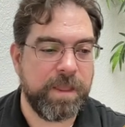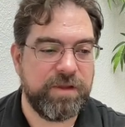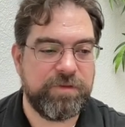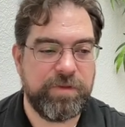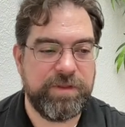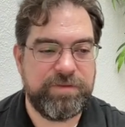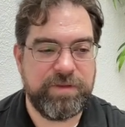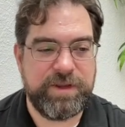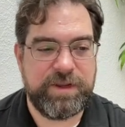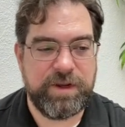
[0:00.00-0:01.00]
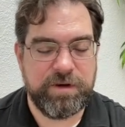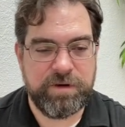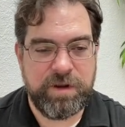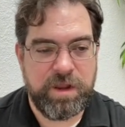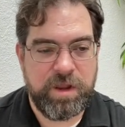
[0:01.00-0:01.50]
So this link
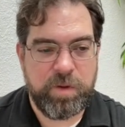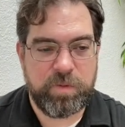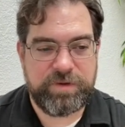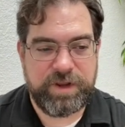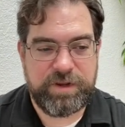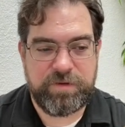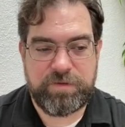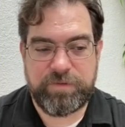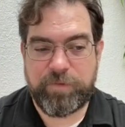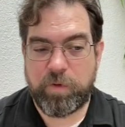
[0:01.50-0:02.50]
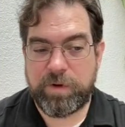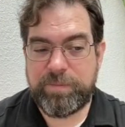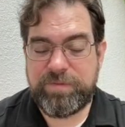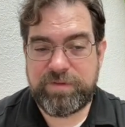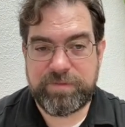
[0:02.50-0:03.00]
here will take you to
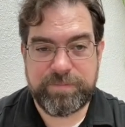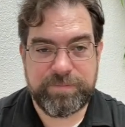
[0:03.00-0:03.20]
forums.